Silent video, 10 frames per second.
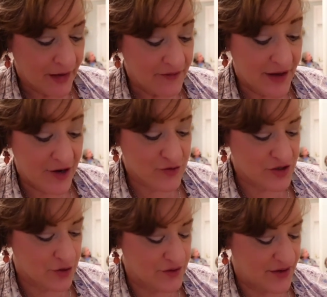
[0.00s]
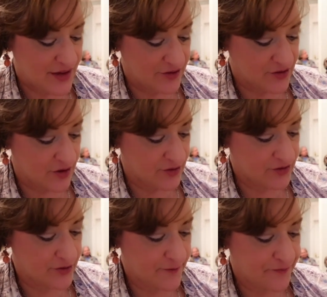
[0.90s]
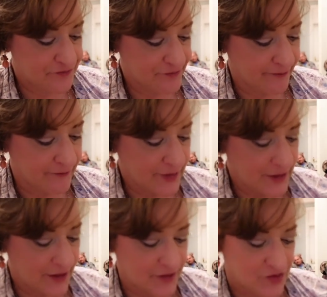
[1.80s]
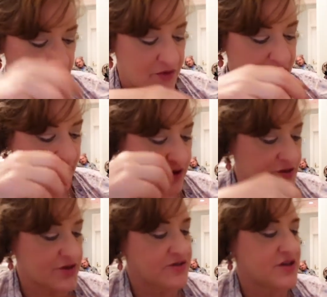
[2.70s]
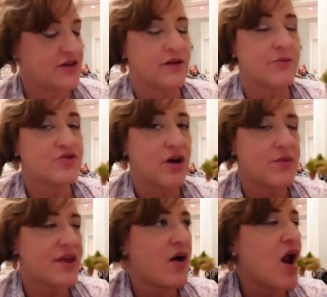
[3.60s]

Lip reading: They actually don't need that sauce. Like if some of it got onto the side here, I'm gonna try it without.